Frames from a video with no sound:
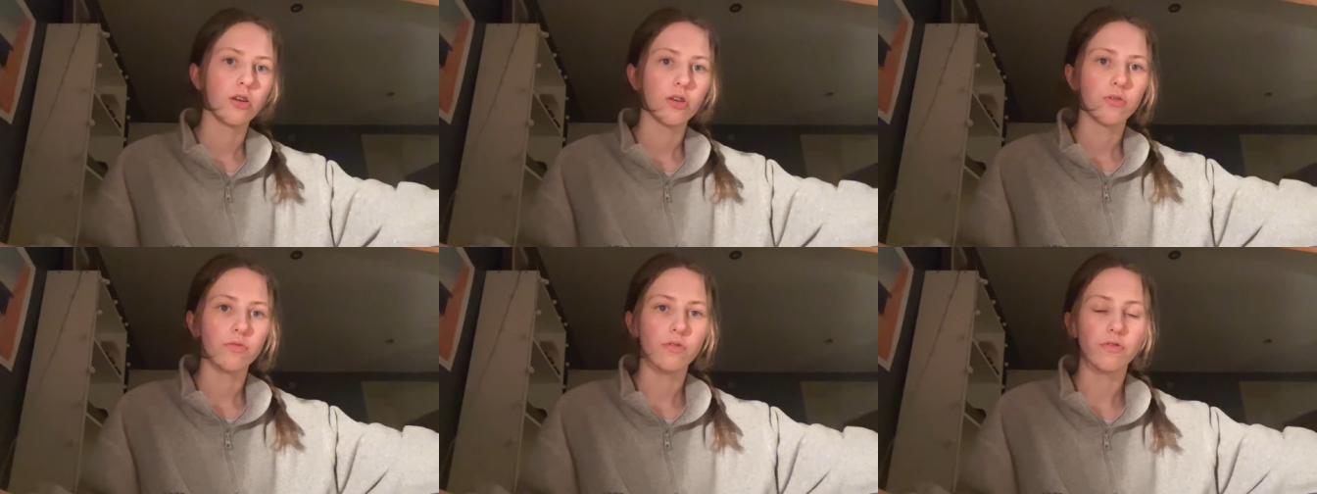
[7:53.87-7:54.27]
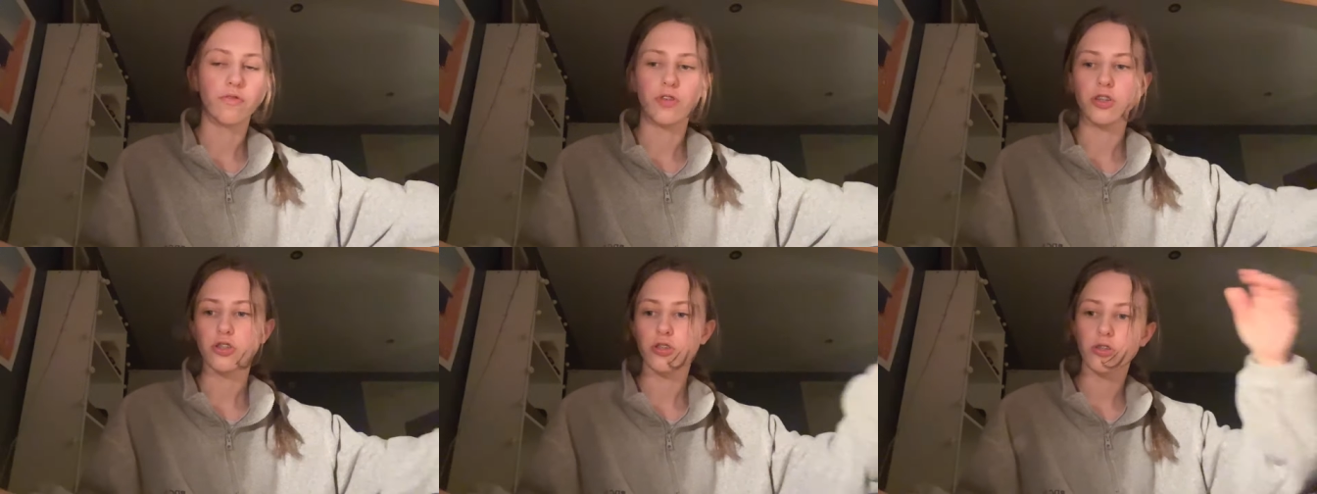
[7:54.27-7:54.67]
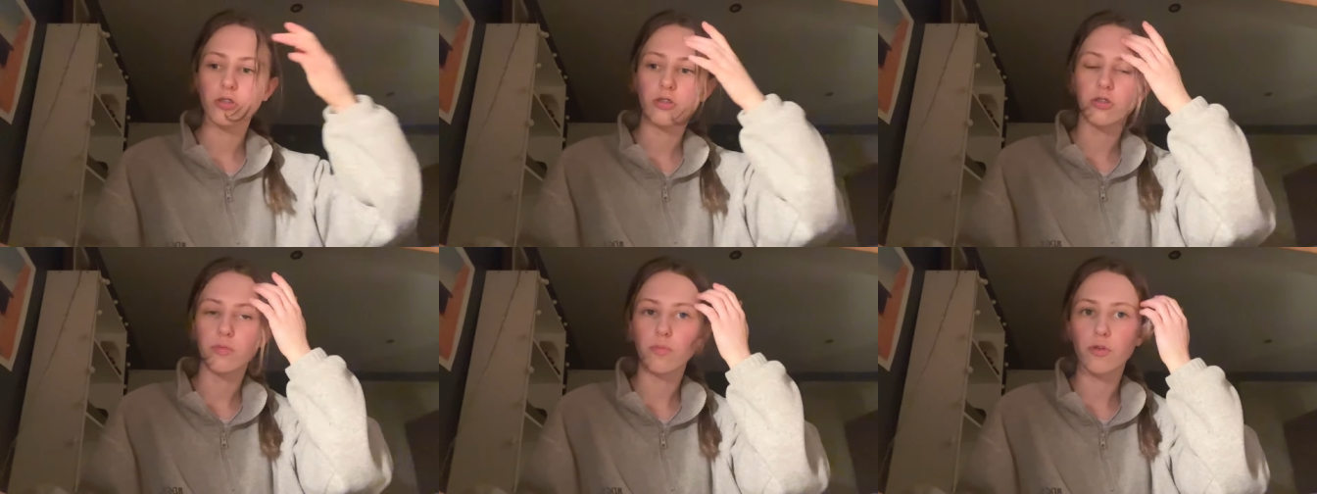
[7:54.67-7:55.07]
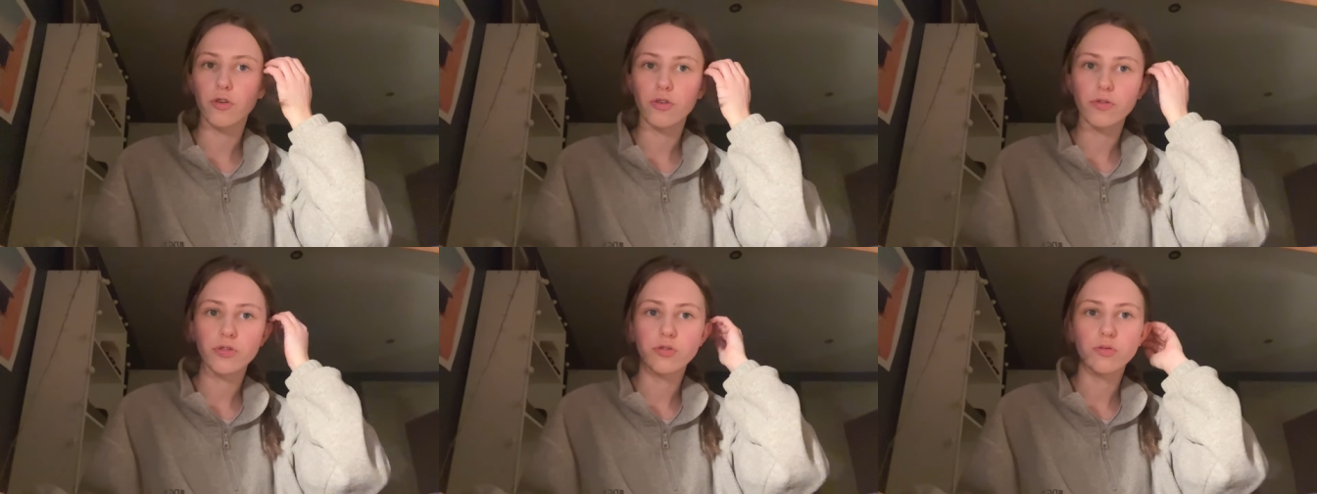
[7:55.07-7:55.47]
revision
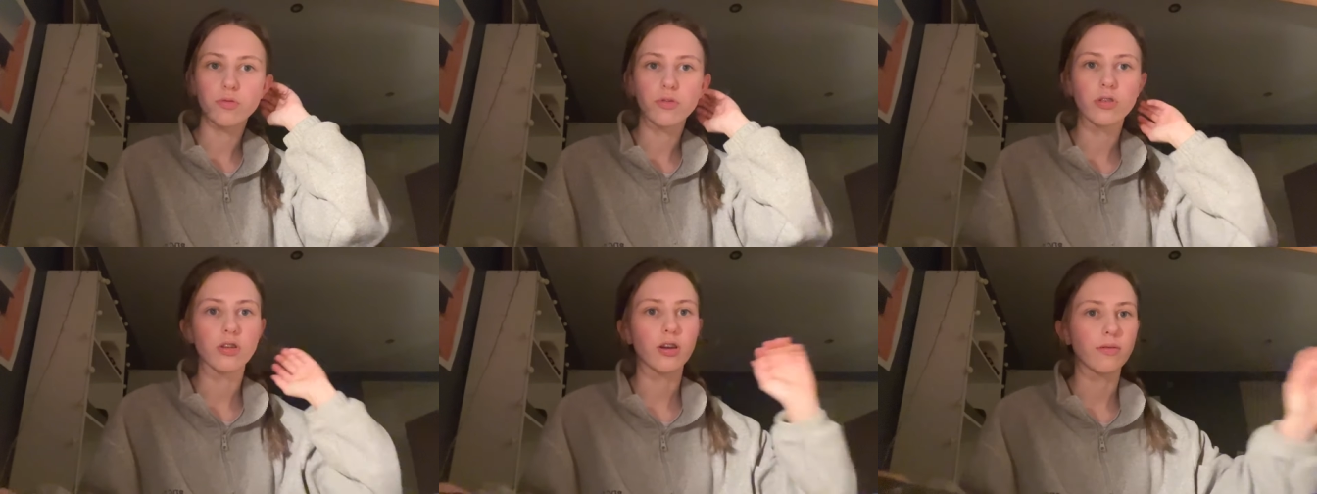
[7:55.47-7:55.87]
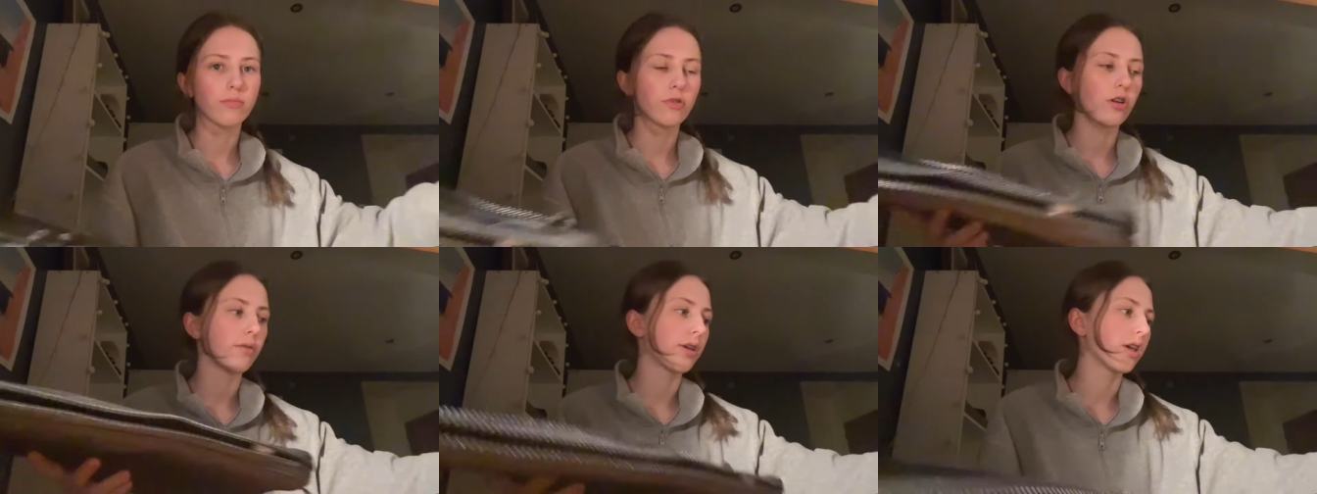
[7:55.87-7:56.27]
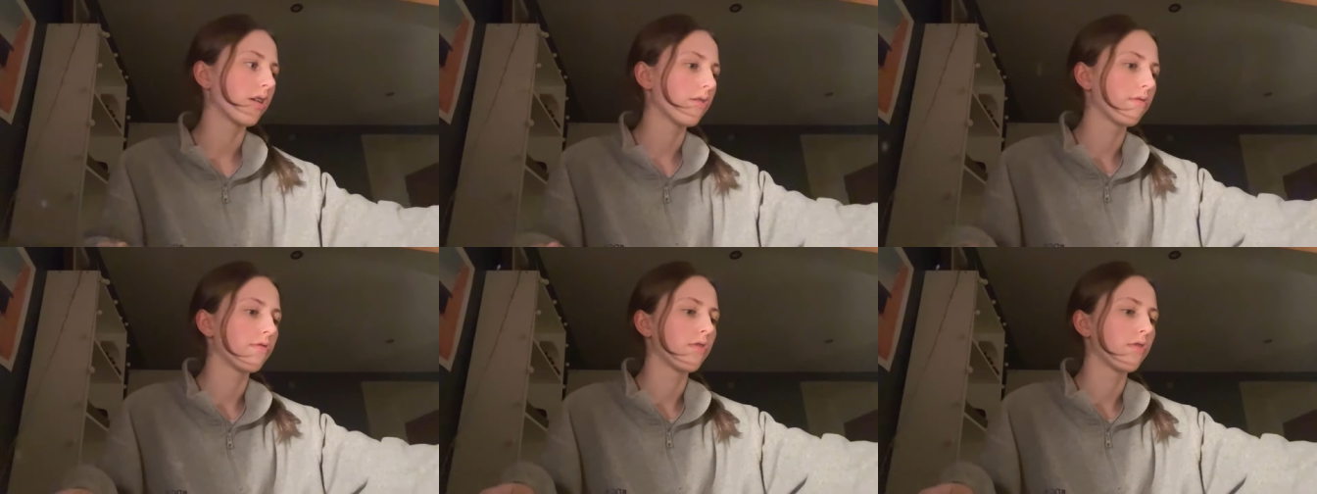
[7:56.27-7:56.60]
tomorrow in school because I'm going in